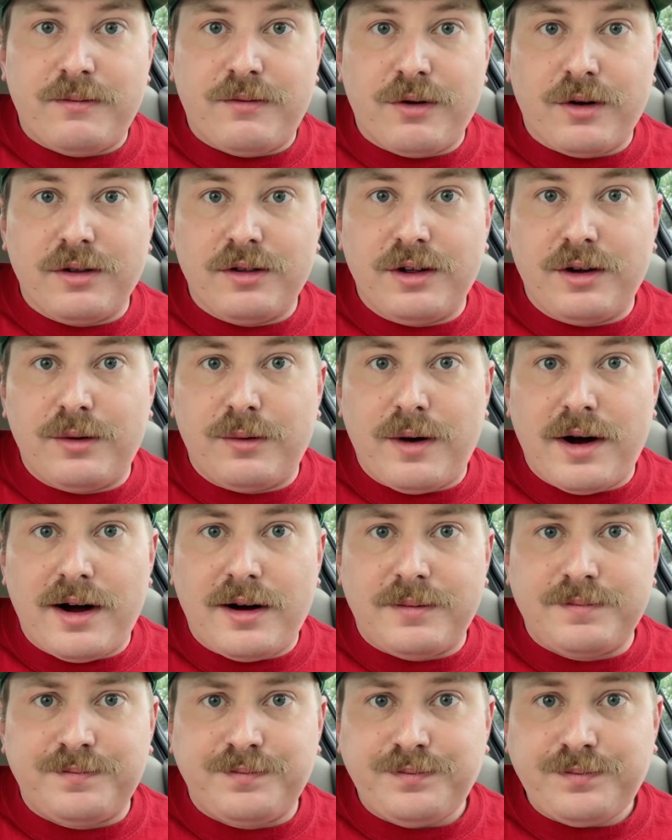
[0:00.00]
them for a little
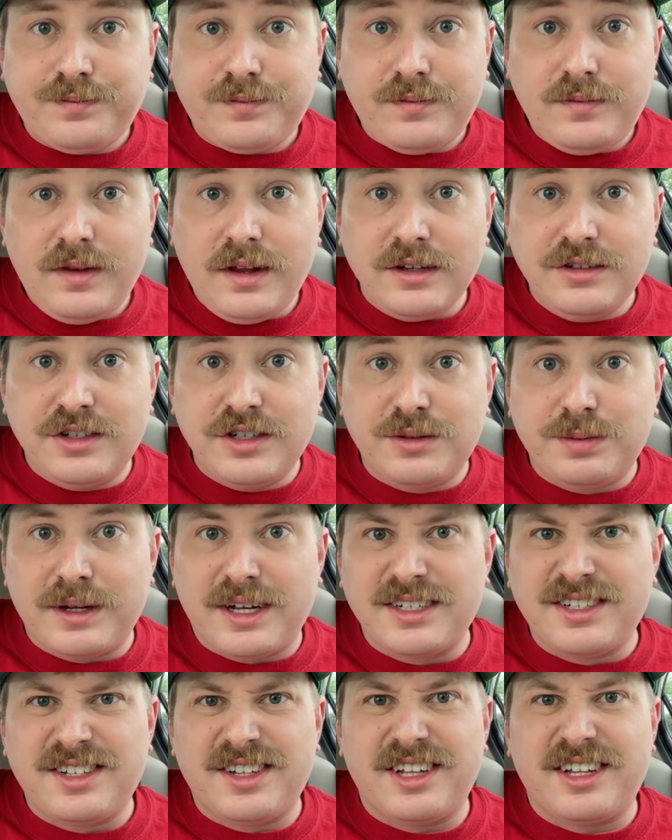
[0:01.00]
while just
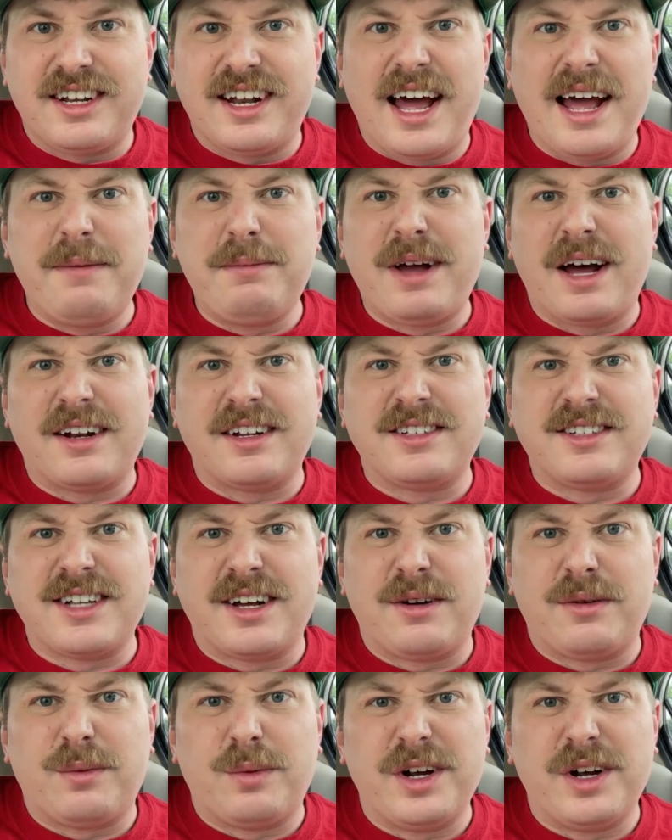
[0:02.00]
because of the name kind of sound